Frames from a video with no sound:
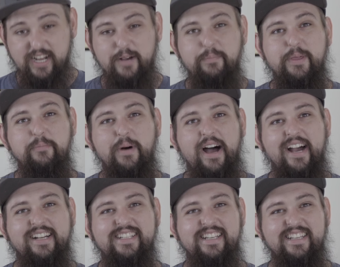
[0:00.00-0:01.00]
up the
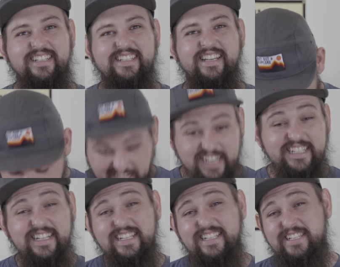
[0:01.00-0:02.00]
box is.
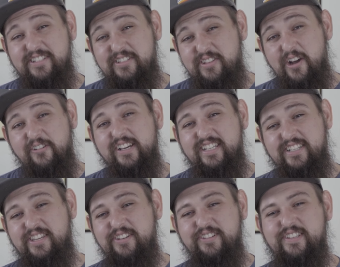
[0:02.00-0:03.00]
Laziness is no
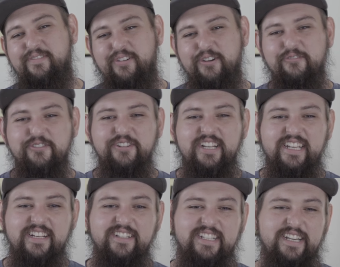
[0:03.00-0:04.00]
excuse for ruining
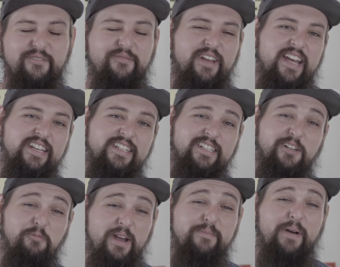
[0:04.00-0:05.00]
your diff and
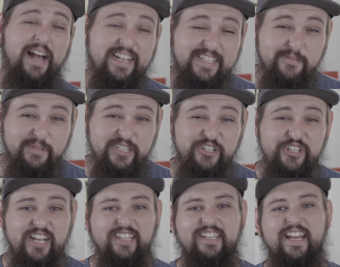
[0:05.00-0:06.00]
quite possibly
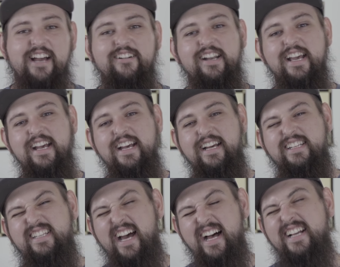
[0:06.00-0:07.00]
shelling out
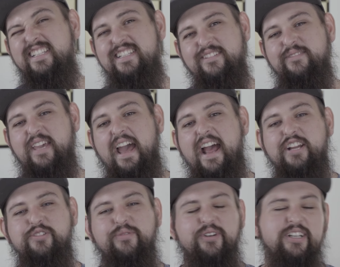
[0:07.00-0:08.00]
tons of
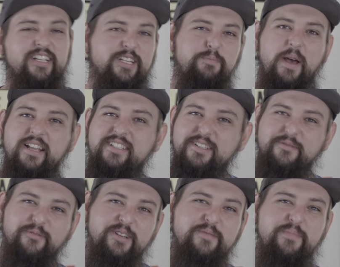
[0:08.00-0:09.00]
cash for an
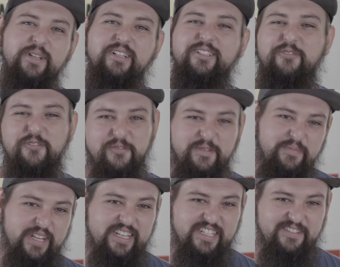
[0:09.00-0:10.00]
expensive rebuild or
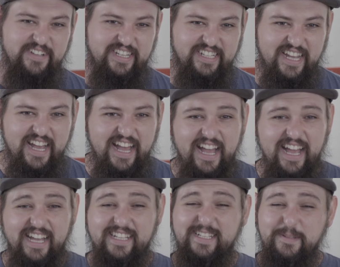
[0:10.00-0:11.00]
replacement,
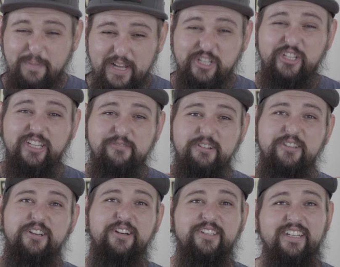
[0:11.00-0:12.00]
especially when you
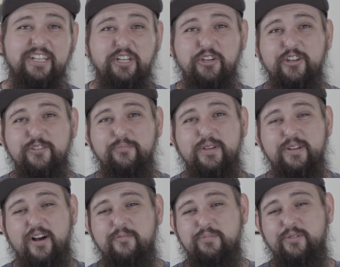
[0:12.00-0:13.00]
know that it could have
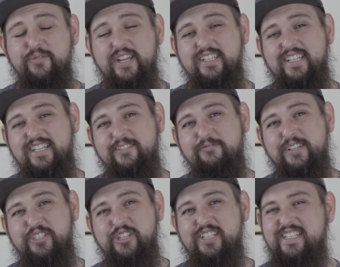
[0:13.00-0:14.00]
been prevented
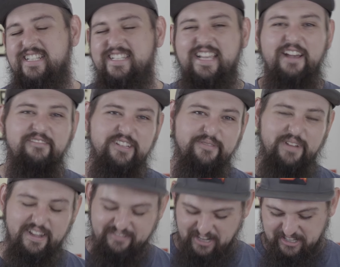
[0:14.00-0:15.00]
with just a
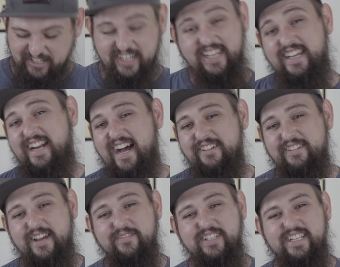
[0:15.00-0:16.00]
$75 kit off
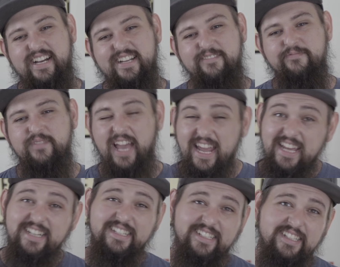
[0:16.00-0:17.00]
Amazon
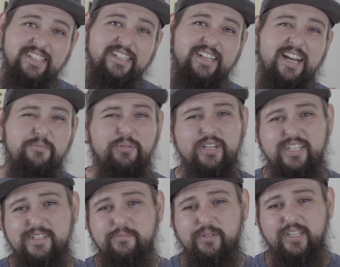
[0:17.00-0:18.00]
and a pretty
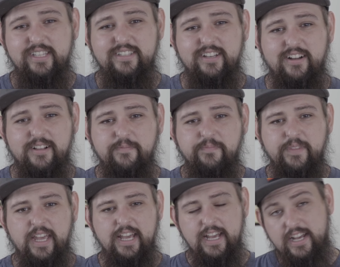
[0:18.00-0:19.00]
simple install.
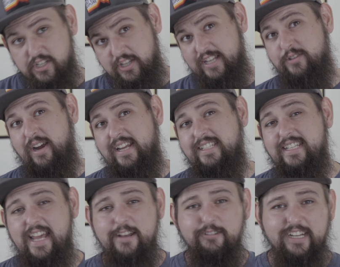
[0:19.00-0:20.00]
So that's right,
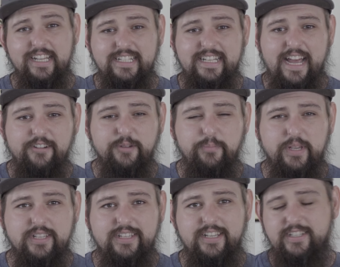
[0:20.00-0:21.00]
today we're getting down to
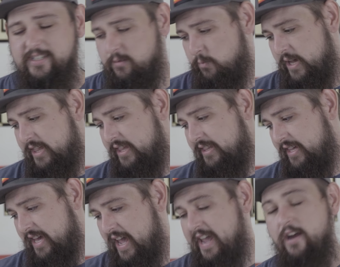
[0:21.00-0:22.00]
business with the
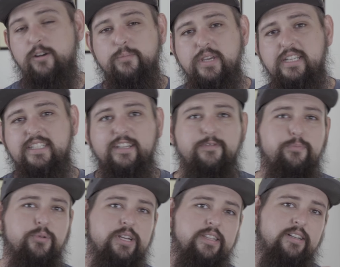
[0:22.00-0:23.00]
ARB Diff
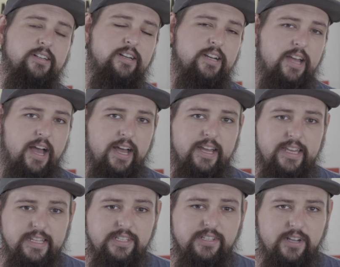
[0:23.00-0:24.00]
Breather
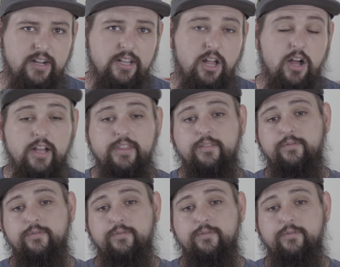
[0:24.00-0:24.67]
install on the